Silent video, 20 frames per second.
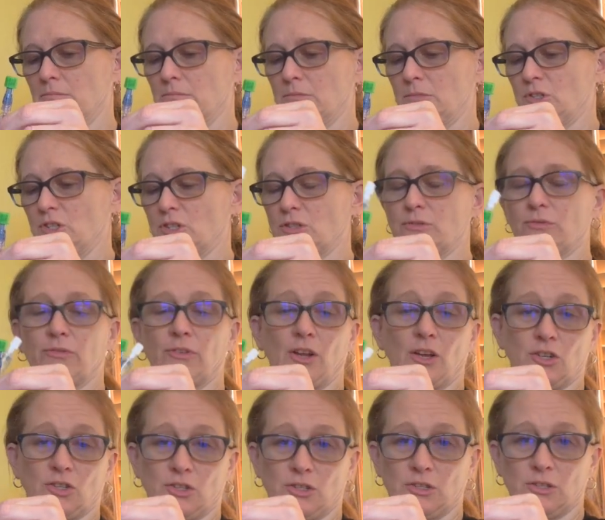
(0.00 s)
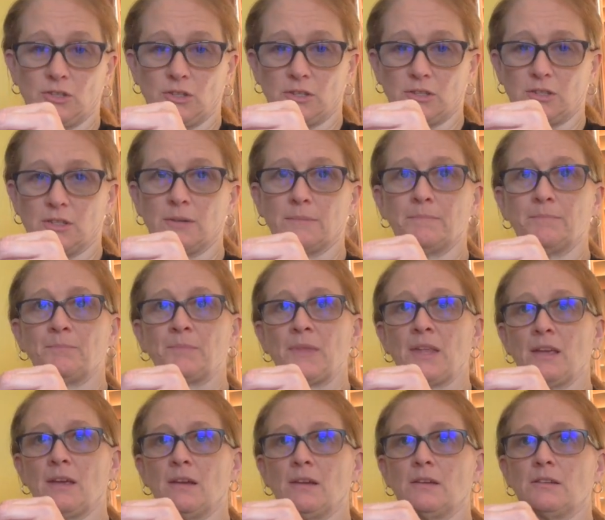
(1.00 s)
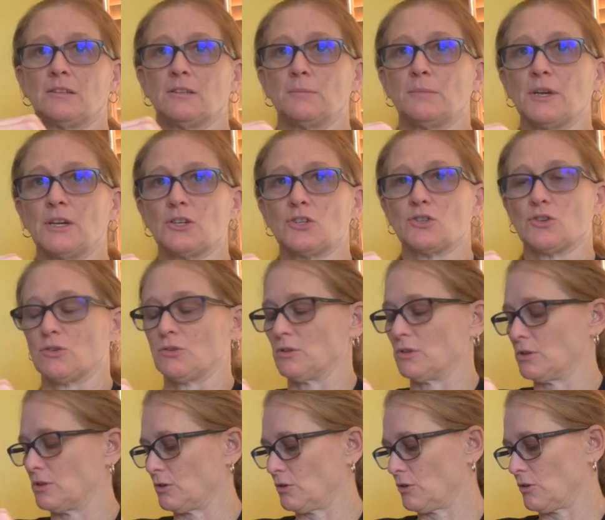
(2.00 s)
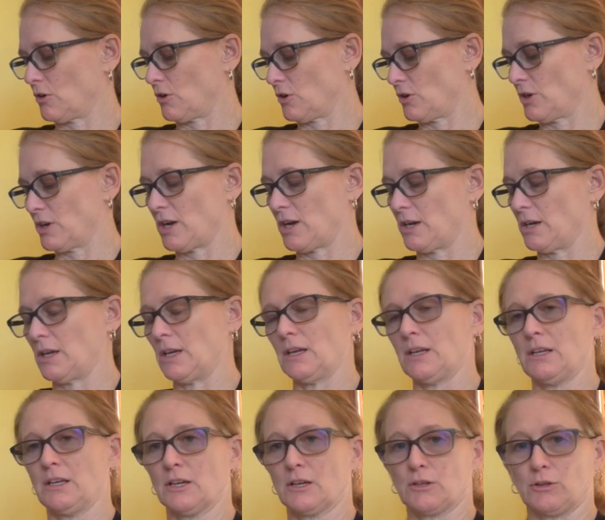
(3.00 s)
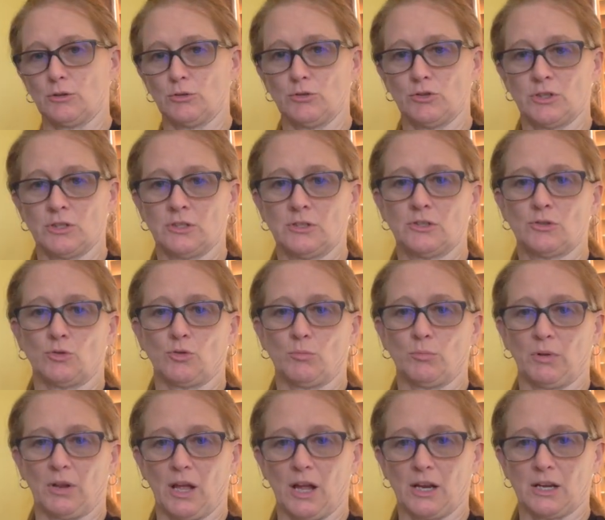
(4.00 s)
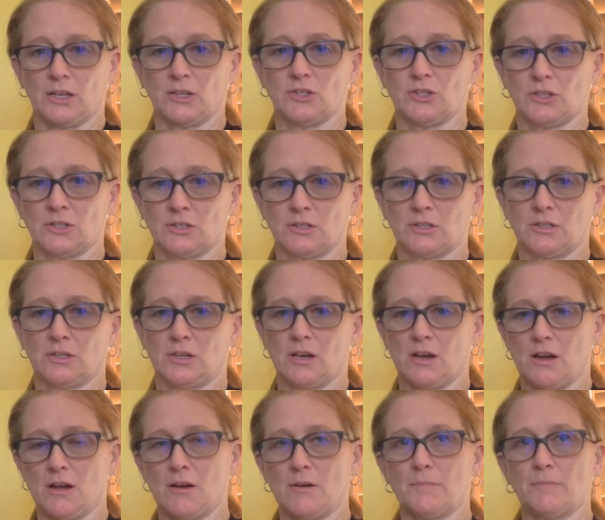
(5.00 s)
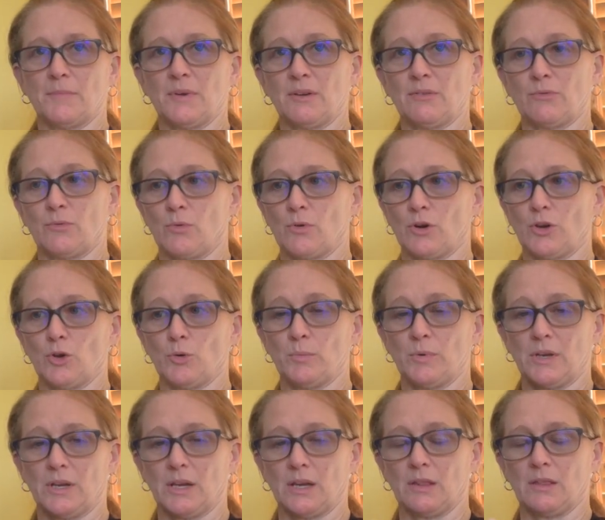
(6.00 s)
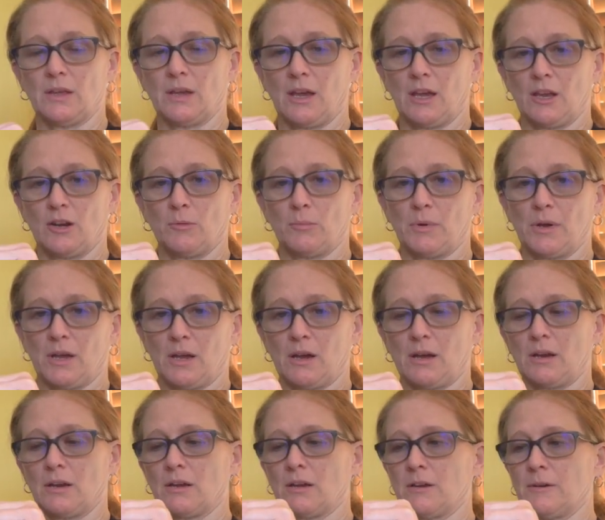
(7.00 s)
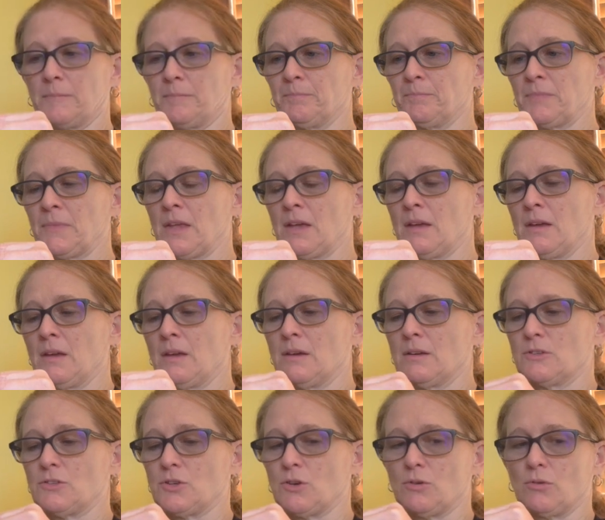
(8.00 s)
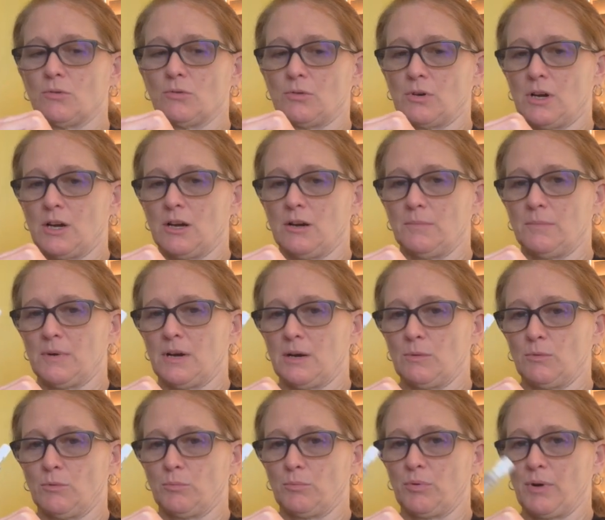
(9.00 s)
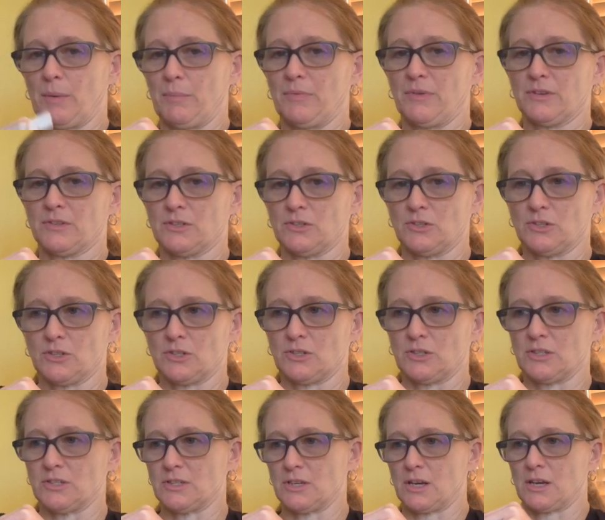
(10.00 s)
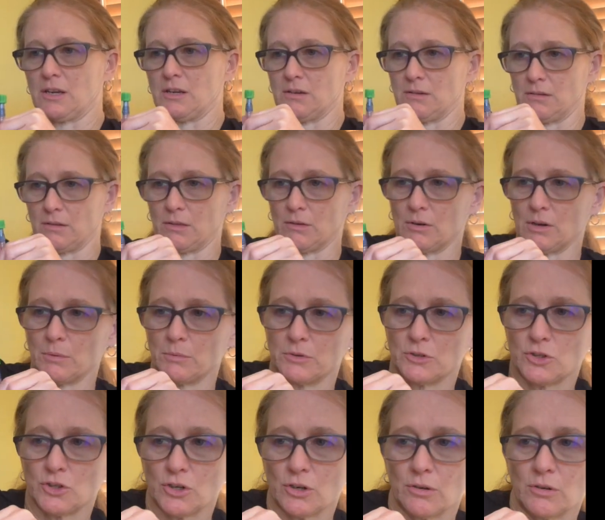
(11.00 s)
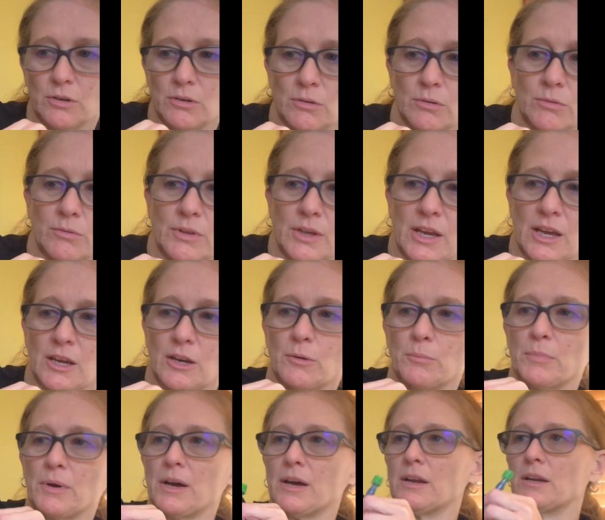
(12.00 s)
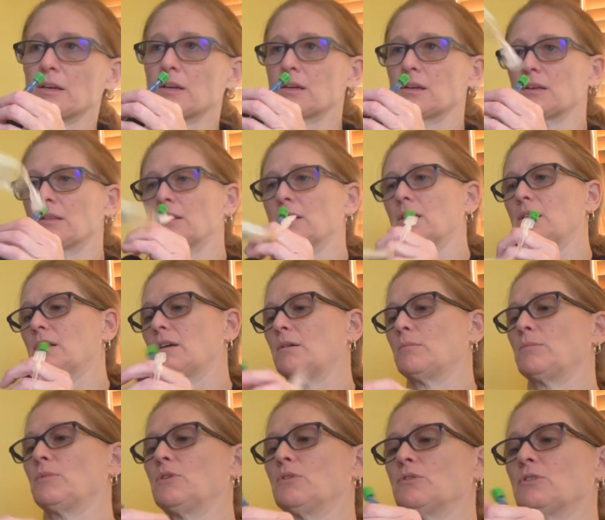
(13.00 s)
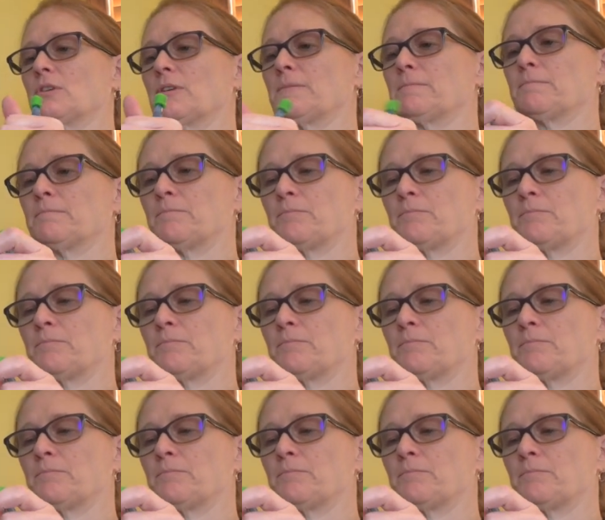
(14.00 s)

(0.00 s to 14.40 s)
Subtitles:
just flush the system to make sure that there are not any occlusions or blockages before you begin the antibiotic. So I will prep this in just a second. I thought I would show you the antibiotic that I'm using.